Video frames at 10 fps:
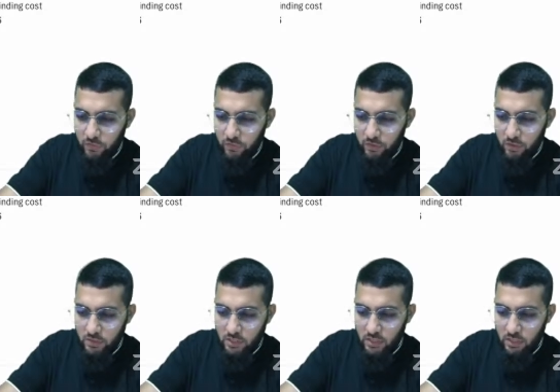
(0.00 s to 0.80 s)

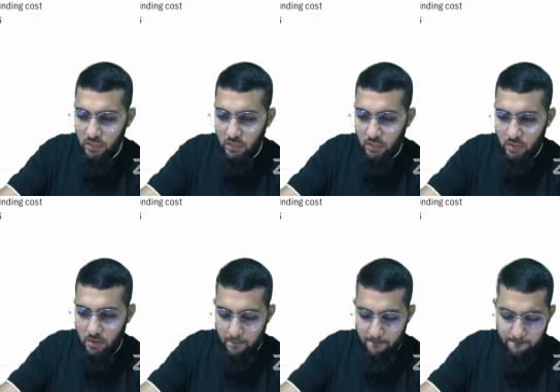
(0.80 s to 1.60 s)
30
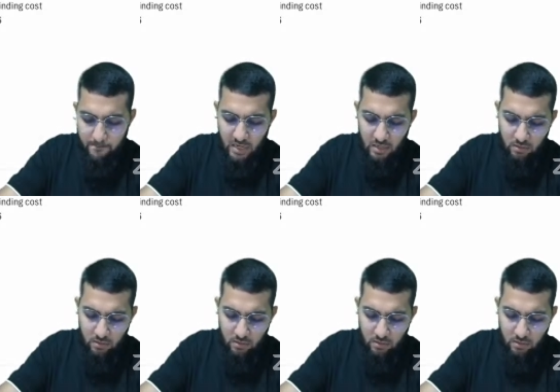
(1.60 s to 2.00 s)
million.